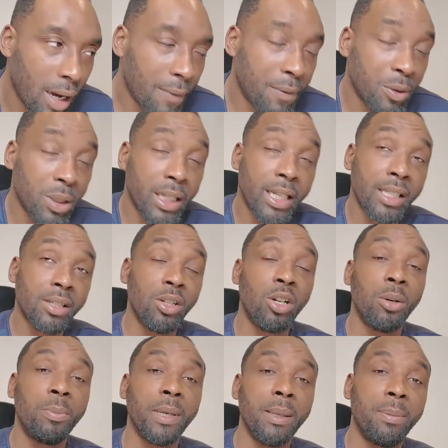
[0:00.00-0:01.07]
I feel that there's a
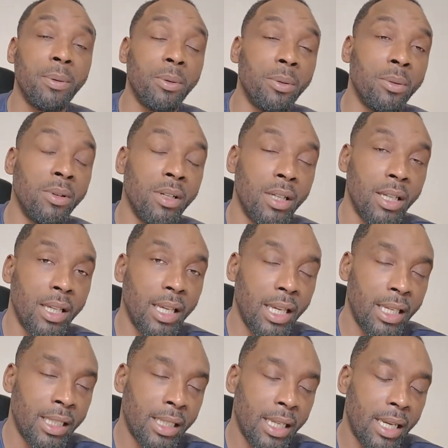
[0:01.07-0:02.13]
lot of people
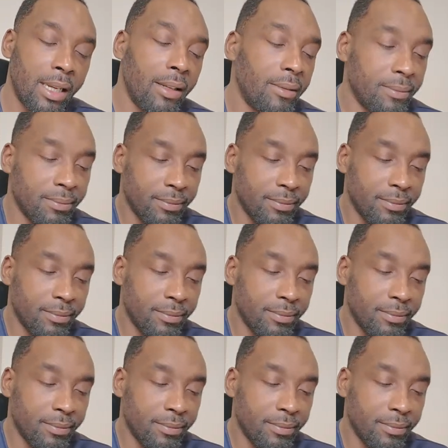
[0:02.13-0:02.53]
in that